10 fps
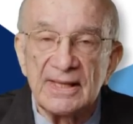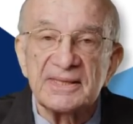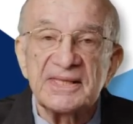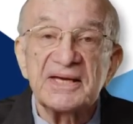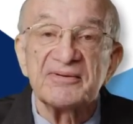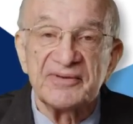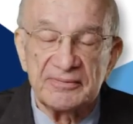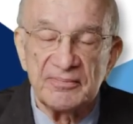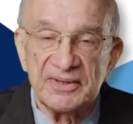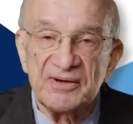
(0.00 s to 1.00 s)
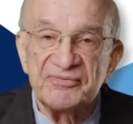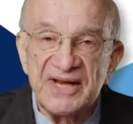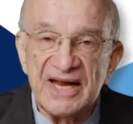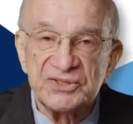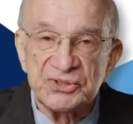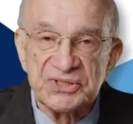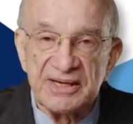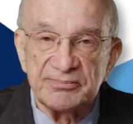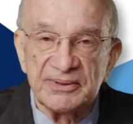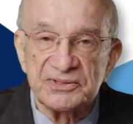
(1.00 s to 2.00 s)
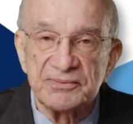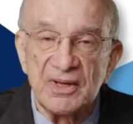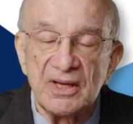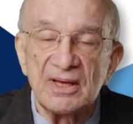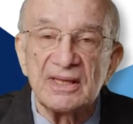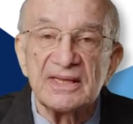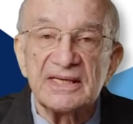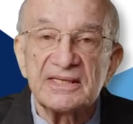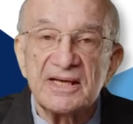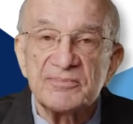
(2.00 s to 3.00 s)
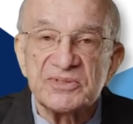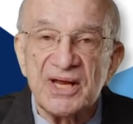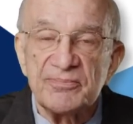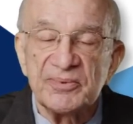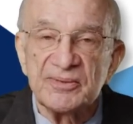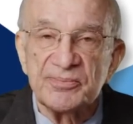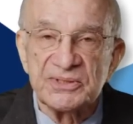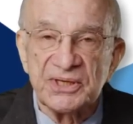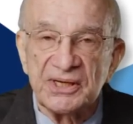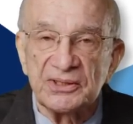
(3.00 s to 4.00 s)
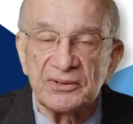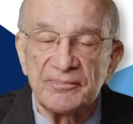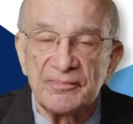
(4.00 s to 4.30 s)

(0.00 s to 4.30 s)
Think of it, their financial statements, the income statement in particular.